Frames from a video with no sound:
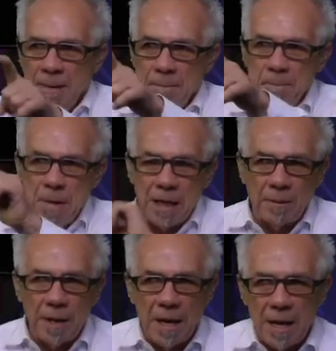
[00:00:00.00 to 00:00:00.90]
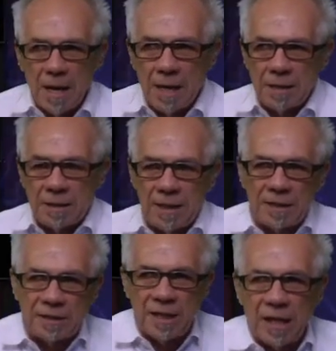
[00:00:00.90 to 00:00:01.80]
Market wise,
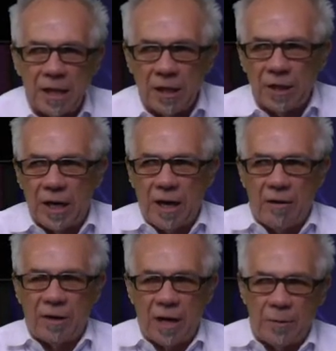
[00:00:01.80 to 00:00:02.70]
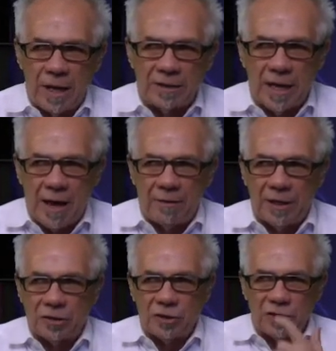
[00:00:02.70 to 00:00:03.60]
let's take a look at it out here. We had the Dow
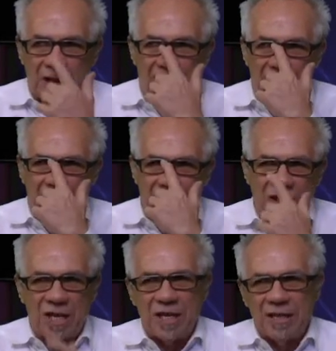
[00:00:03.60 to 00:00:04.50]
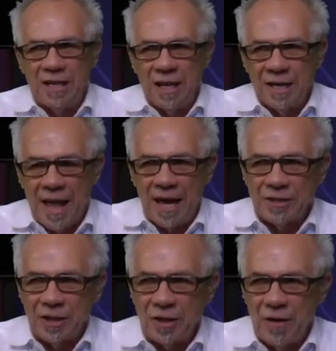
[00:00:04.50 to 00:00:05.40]
Industrials down 19,
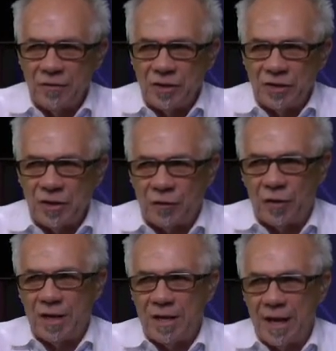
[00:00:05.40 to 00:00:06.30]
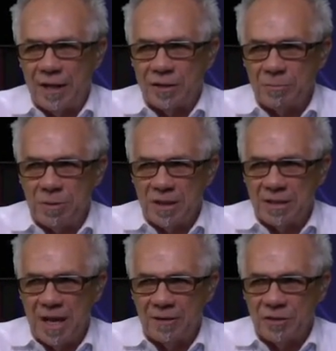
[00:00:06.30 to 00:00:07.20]
Nasdaq off 63, S&P's
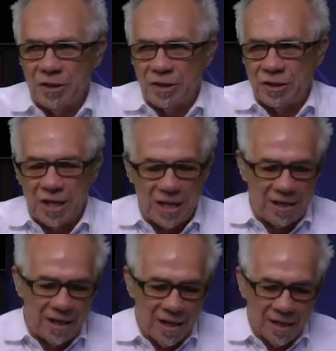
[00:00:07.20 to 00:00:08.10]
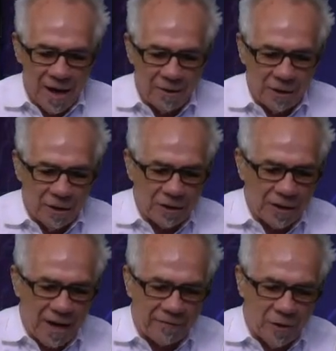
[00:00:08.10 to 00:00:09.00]
down 16. Now, when you look at
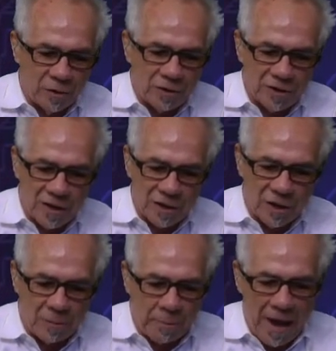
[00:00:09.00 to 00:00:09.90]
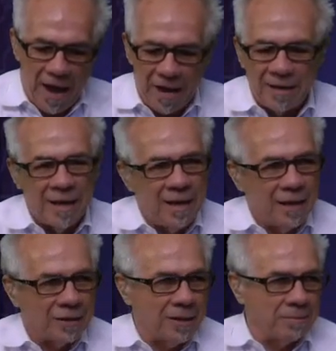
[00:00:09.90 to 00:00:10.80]
that, folks, it doesn't look bad,
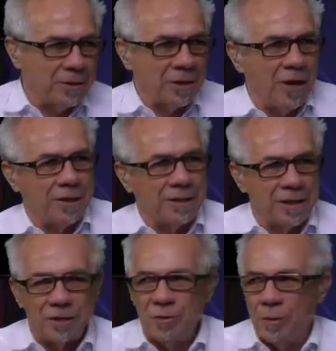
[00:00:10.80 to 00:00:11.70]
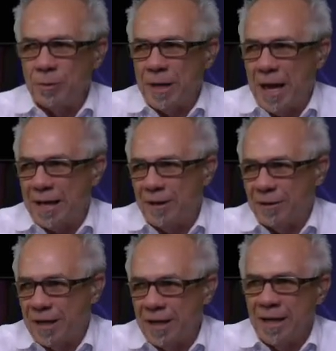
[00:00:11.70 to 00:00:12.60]
except in the context of what we had
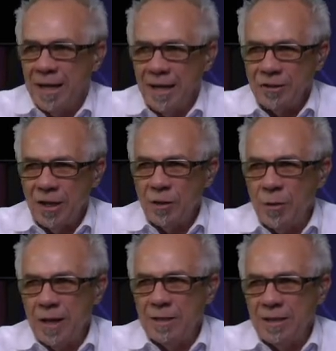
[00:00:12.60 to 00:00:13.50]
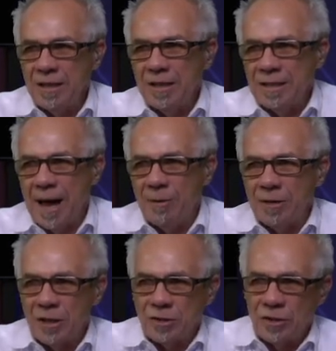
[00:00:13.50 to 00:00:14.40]
out here is that you had the Dow
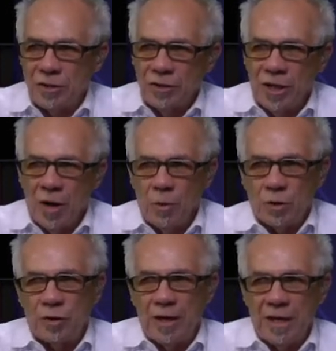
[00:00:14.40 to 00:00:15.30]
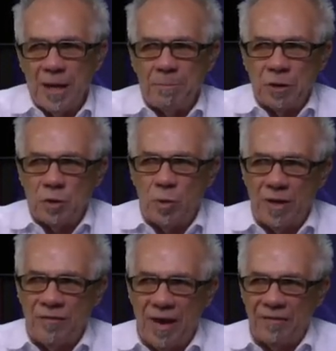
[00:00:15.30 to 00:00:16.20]
Industrials were trading up at
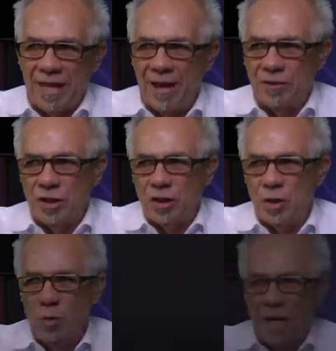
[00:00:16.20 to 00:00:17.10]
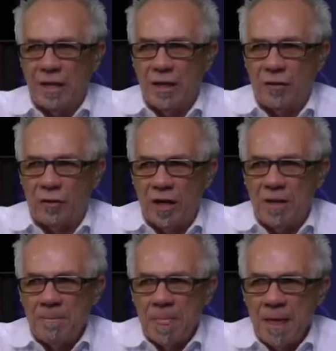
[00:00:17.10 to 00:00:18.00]
25,293.